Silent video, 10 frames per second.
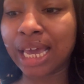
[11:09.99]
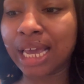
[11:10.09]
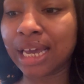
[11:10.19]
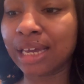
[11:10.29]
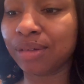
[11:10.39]

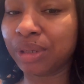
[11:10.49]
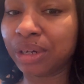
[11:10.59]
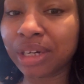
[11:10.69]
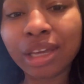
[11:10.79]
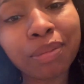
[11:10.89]
And we're
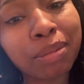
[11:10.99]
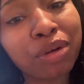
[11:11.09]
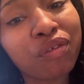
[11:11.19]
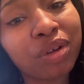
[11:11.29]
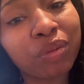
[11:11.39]
gonna keep it
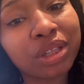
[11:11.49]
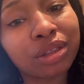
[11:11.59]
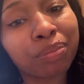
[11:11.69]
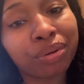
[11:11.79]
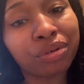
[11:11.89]
moving
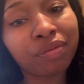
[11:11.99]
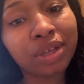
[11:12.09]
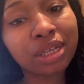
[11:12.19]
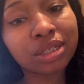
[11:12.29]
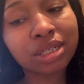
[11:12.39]
with the
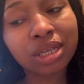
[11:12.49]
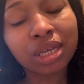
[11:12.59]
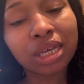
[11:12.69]
Pruvit